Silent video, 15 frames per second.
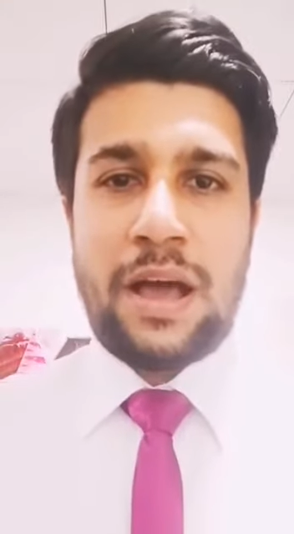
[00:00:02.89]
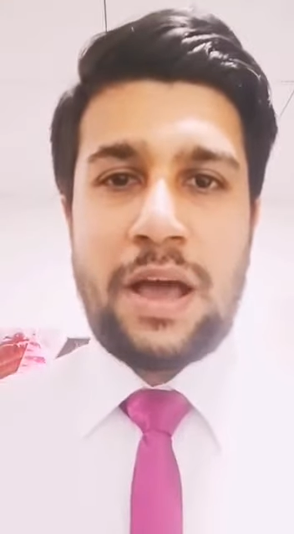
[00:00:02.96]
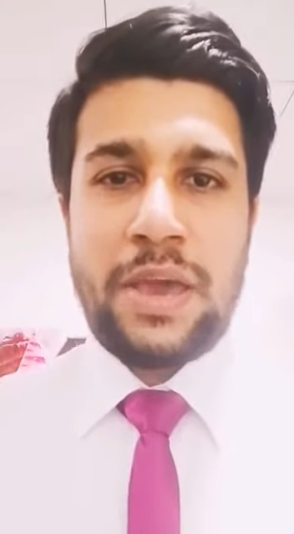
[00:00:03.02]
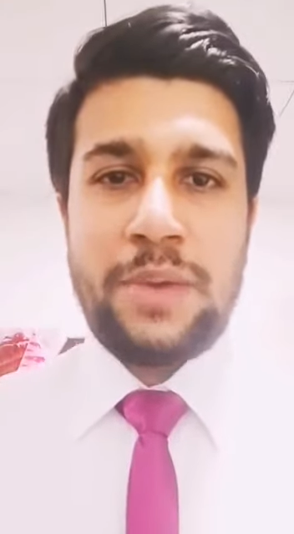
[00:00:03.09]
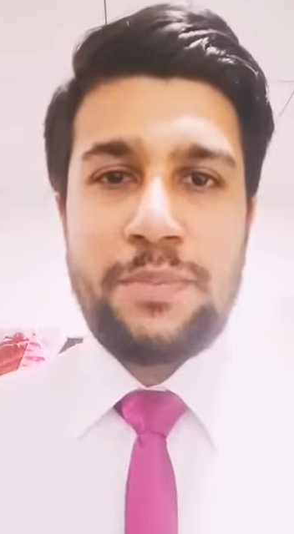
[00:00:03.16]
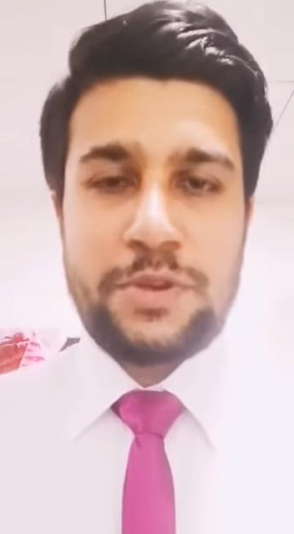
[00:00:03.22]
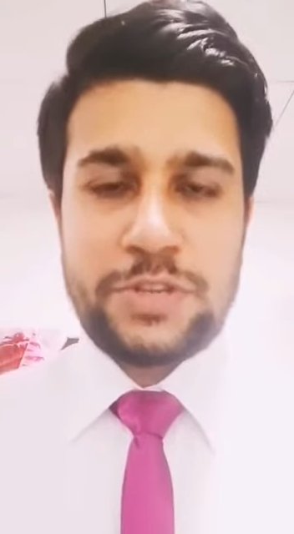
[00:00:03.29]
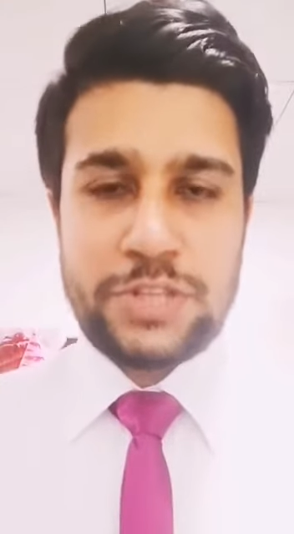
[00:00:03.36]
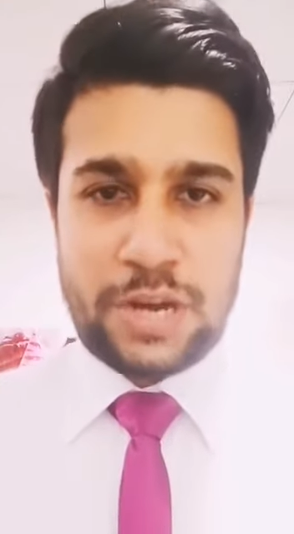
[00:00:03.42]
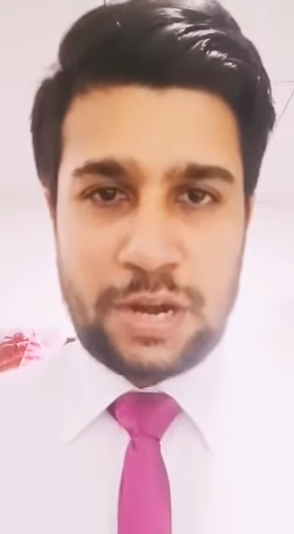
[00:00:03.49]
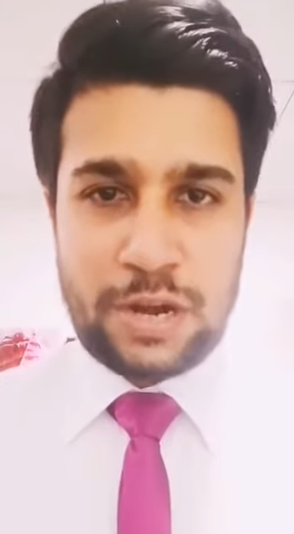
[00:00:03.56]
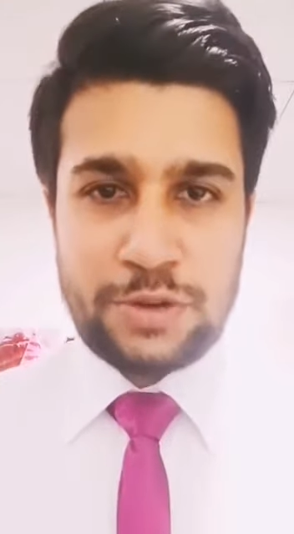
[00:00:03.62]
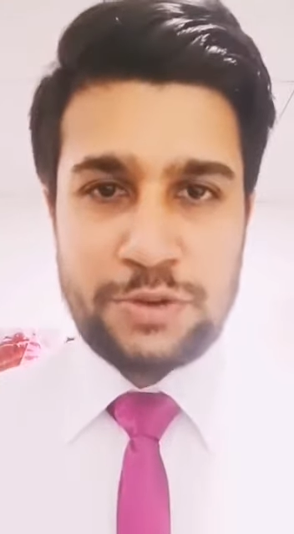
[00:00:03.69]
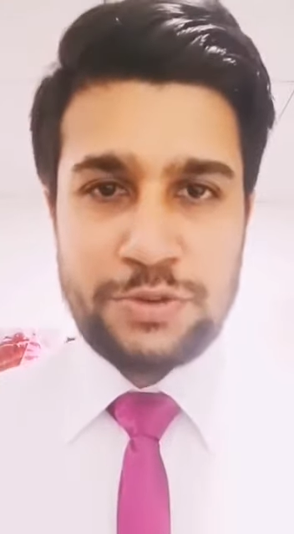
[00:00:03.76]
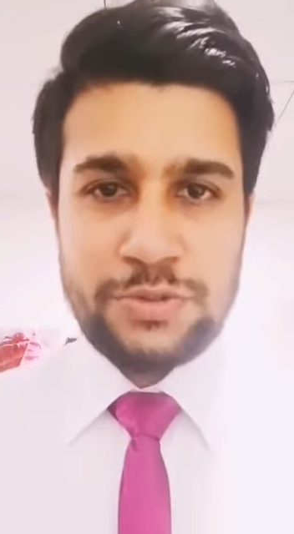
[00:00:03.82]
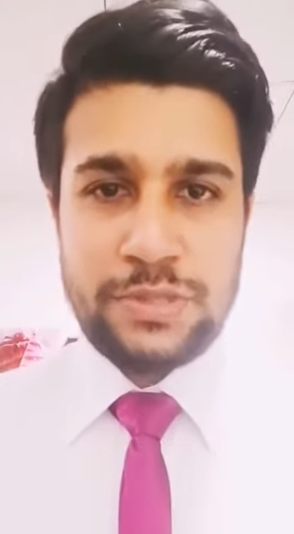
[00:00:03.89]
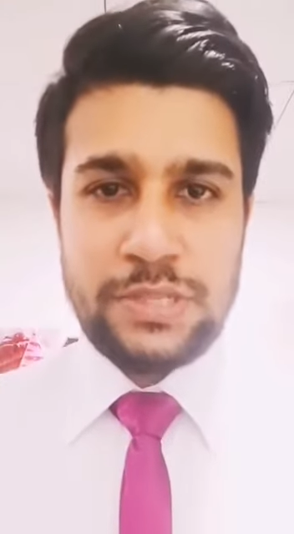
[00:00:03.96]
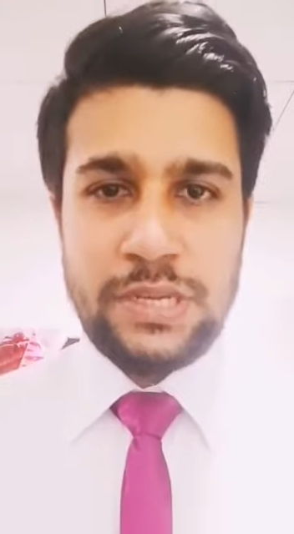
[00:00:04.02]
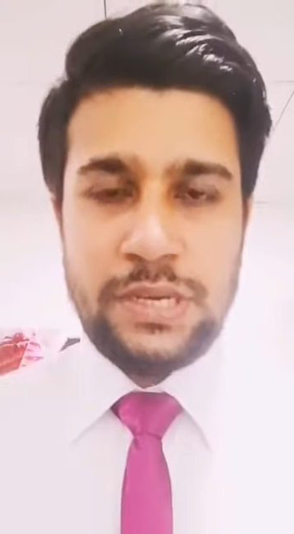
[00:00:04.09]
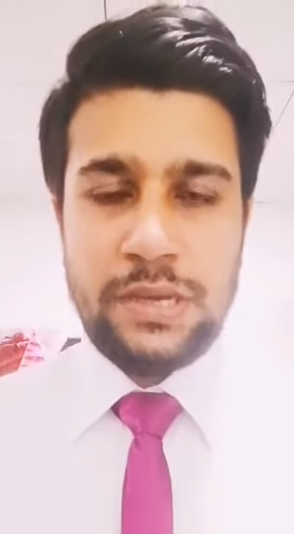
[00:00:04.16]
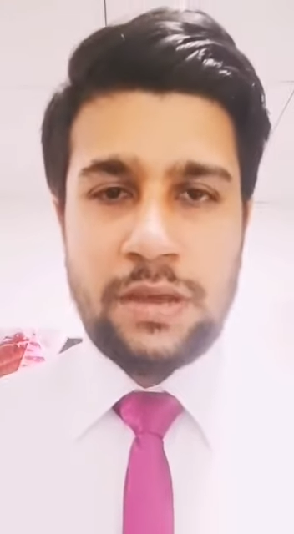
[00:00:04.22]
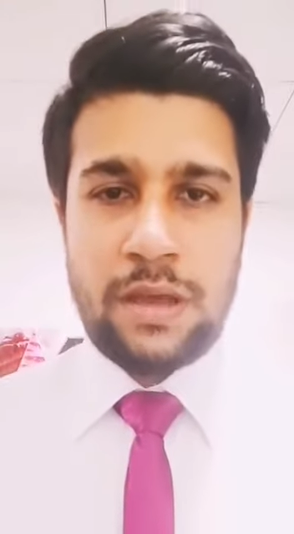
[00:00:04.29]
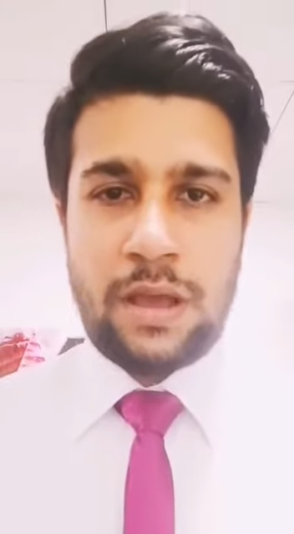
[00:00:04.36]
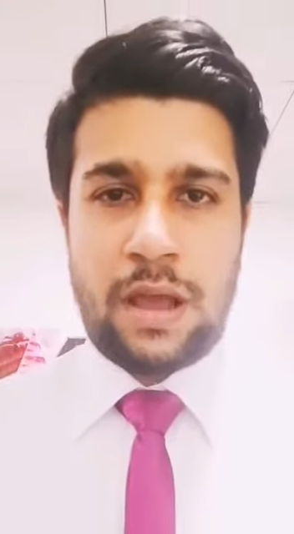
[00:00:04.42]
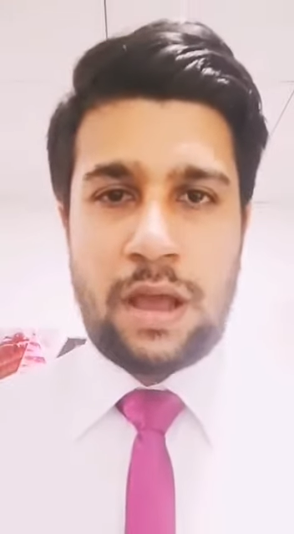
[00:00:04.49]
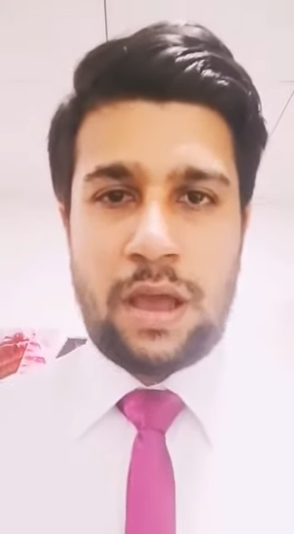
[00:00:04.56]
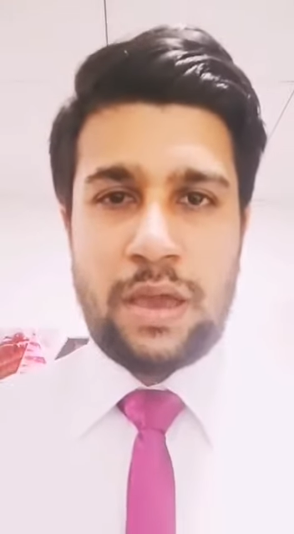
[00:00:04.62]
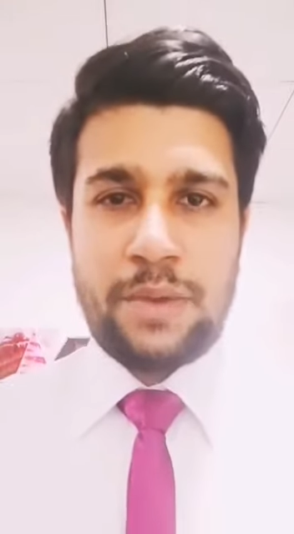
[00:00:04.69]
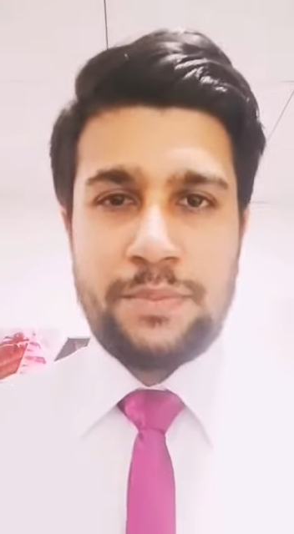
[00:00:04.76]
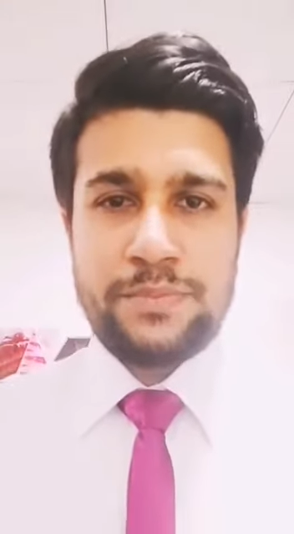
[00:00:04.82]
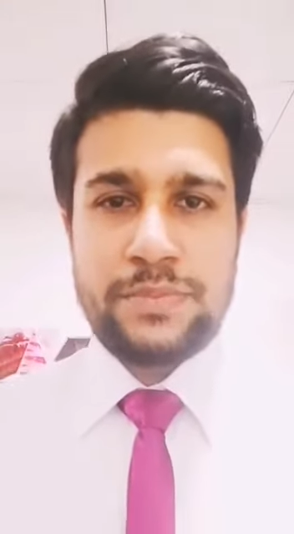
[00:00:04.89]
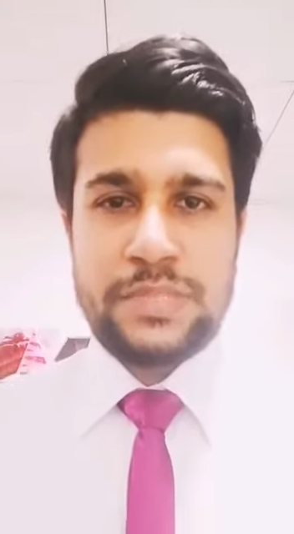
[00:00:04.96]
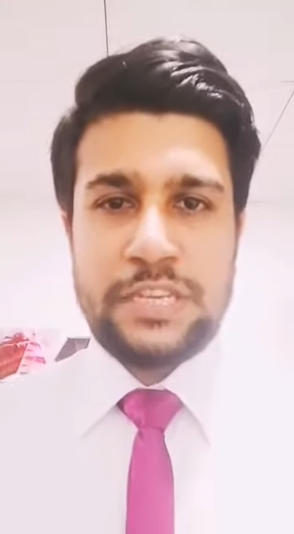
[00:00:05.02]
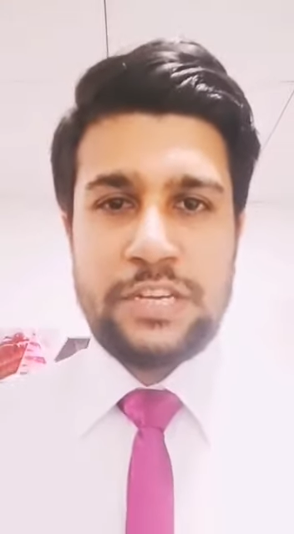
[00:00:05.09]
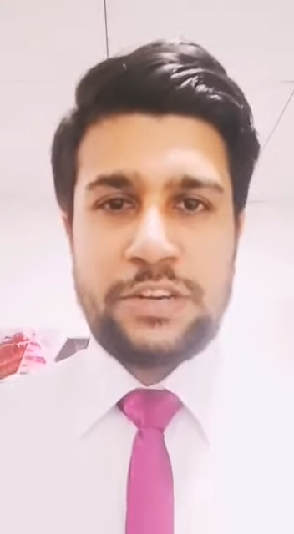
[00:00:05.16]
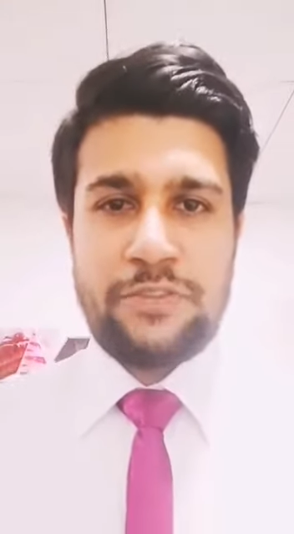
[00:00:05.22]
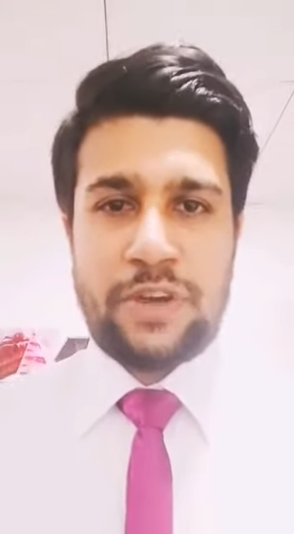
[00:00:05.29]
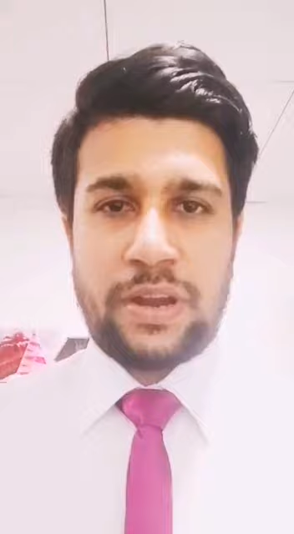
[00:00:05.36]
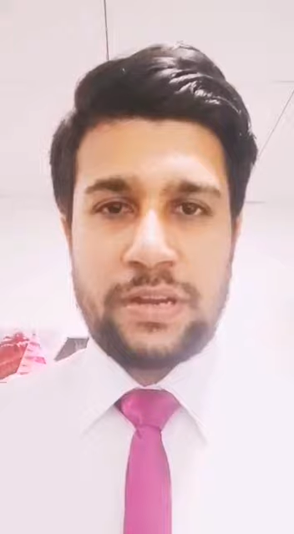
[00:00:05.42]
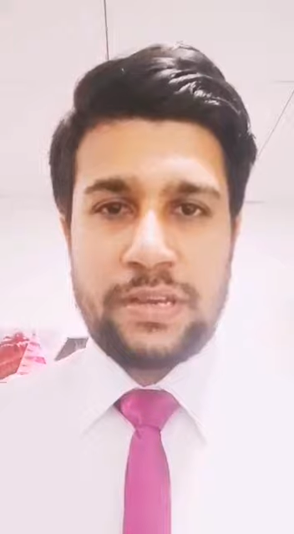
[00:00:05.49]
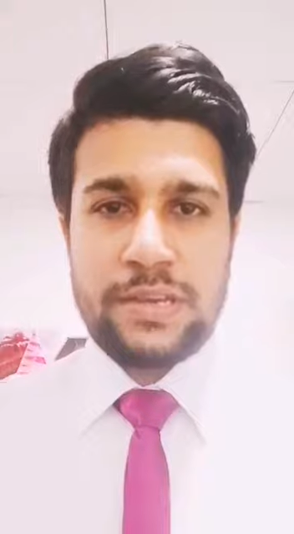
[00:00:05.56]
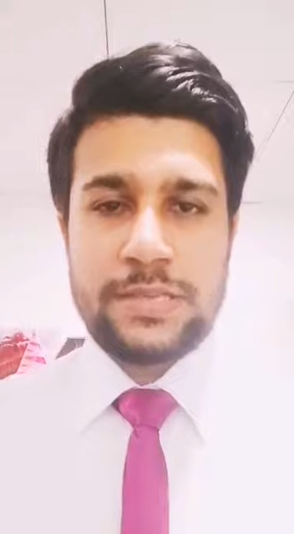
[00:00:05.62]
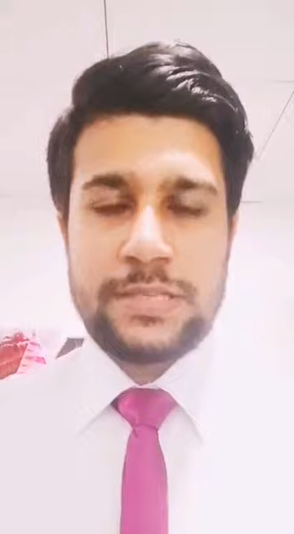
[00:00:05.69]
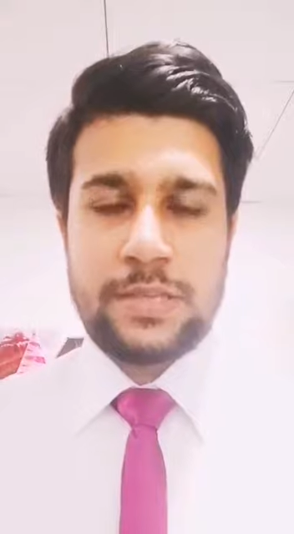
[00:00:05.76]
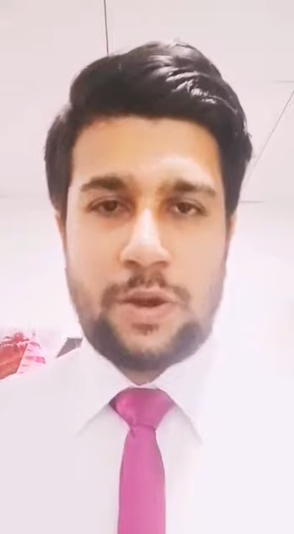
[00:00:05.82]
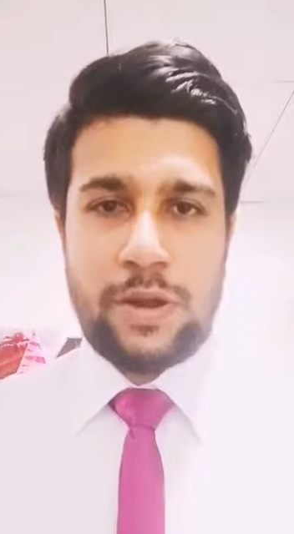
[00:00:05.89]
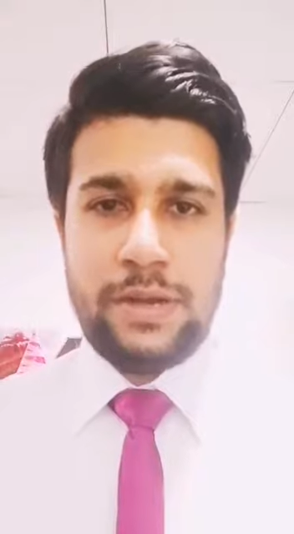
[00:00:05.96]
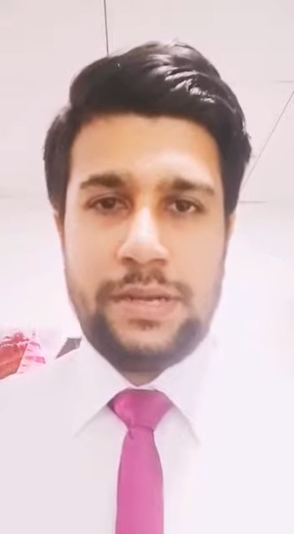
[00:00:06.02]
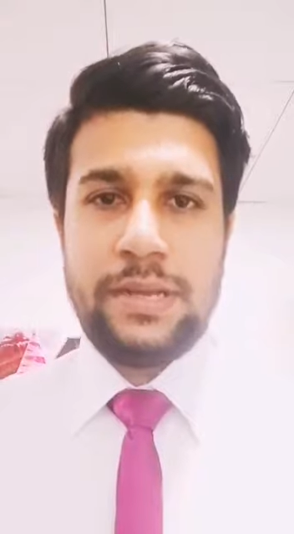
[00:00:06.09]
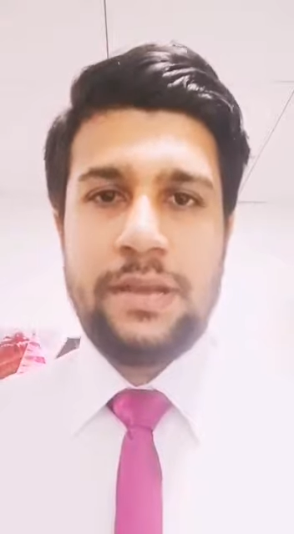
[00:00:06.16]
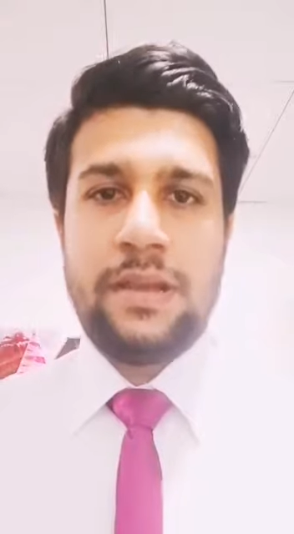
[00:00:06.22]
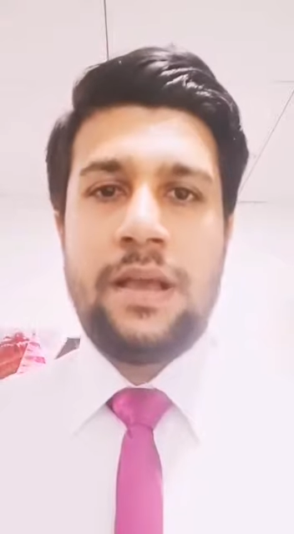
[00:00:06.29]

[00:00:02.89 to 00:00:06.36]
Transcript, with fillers: I am Roshan Anuruddha. I am 31 years old.